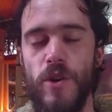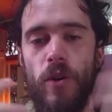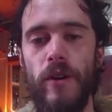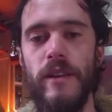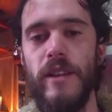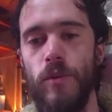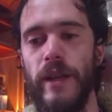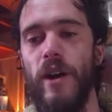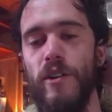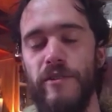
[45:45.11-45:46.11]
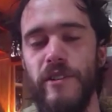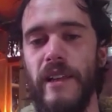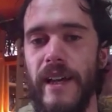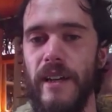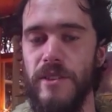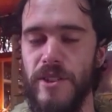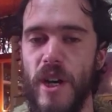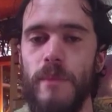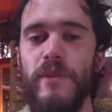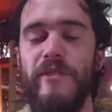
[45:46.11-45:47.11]
Story that we overlay on
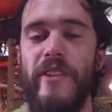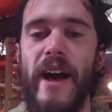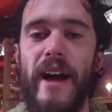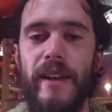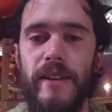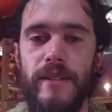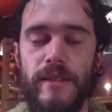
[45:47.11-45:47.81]
top of that,